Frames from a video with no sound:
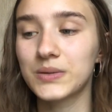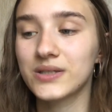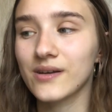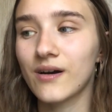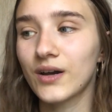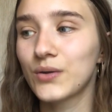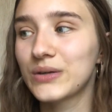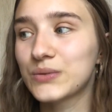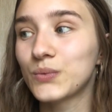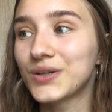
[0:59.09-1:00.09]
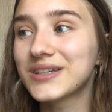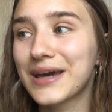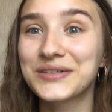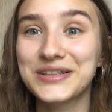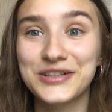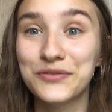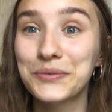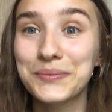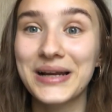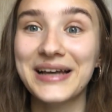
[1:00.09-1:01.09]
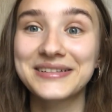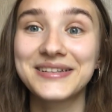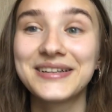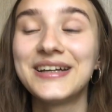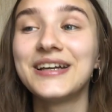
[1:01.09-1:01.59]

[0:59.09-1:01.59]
but I always would get a different planner